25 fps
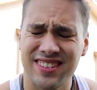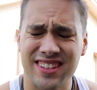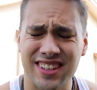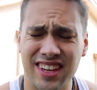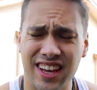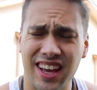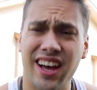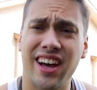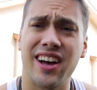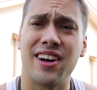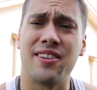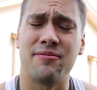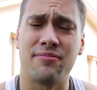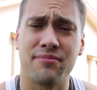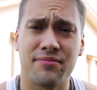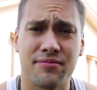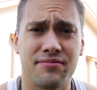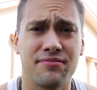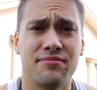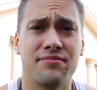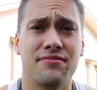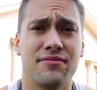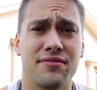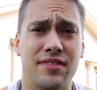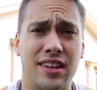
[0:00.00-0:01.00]
yeah,
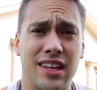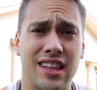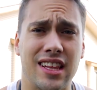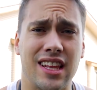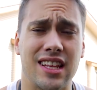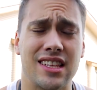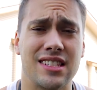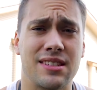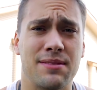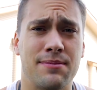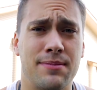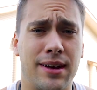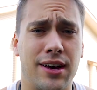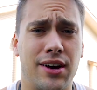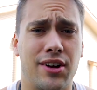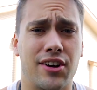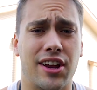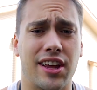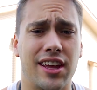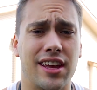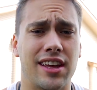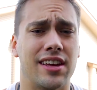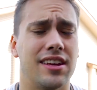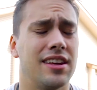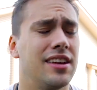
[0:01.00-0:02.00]
I think that's about
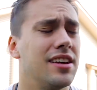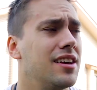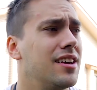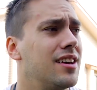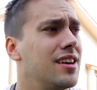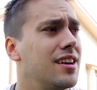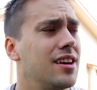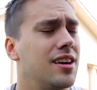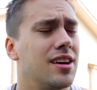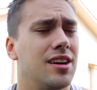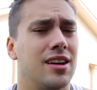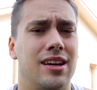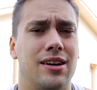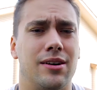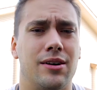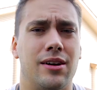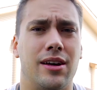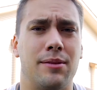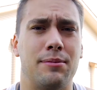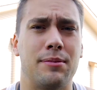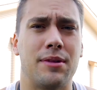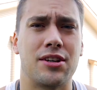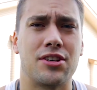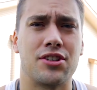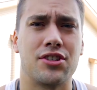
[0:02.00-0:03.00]
it.
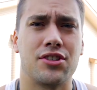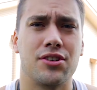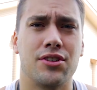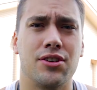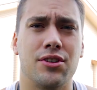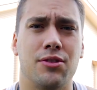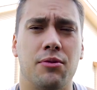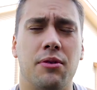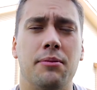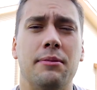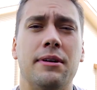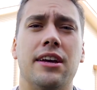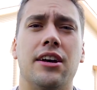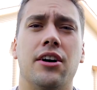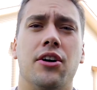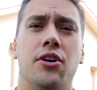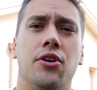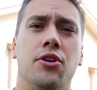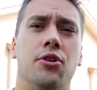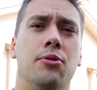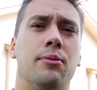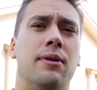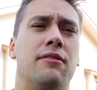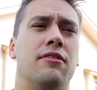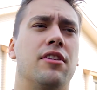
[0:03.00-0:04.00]
I'm not sure when we get
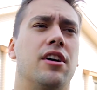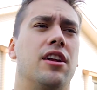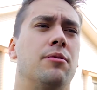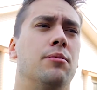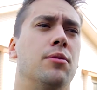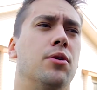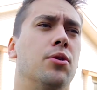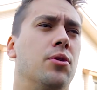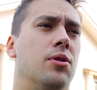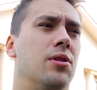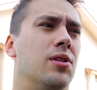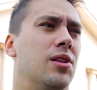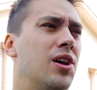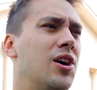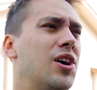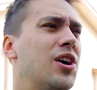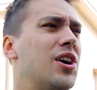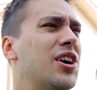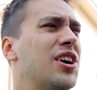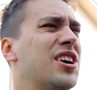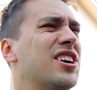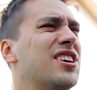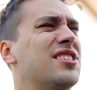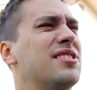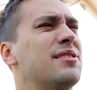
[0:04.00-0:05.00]
home. I've got to mow the
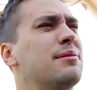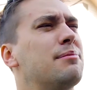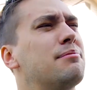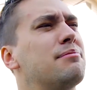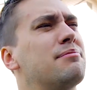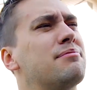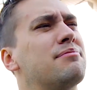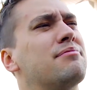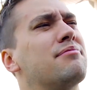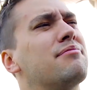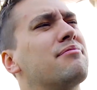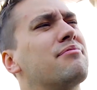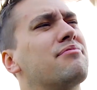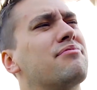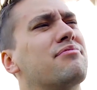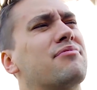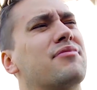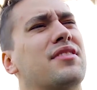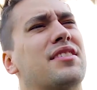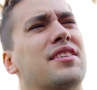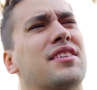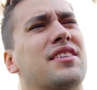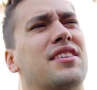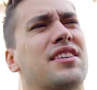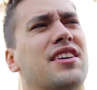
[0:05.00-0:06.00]
lawn,
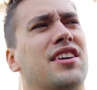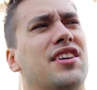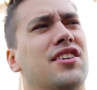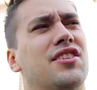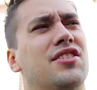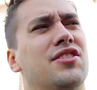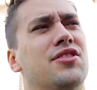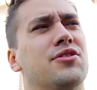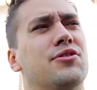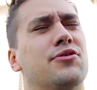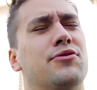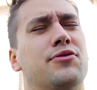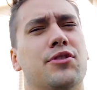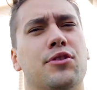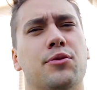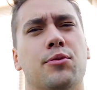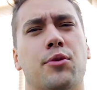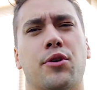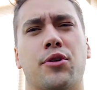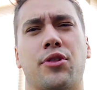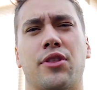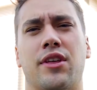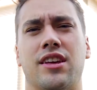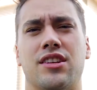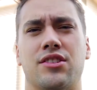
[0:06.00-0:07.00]
got to do a few
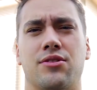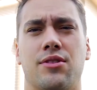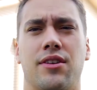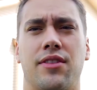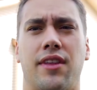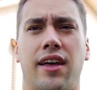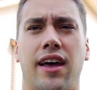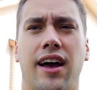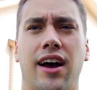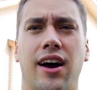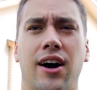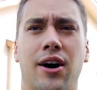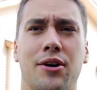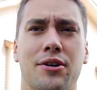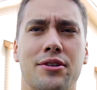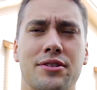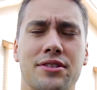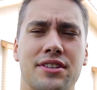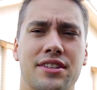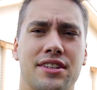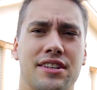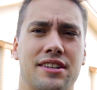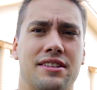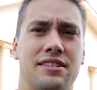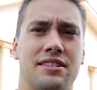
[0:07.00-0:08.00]
more things around the
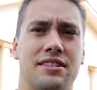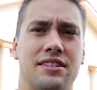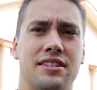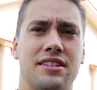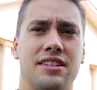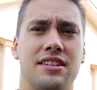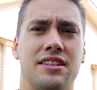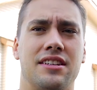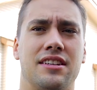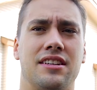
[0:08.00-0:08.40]
house, and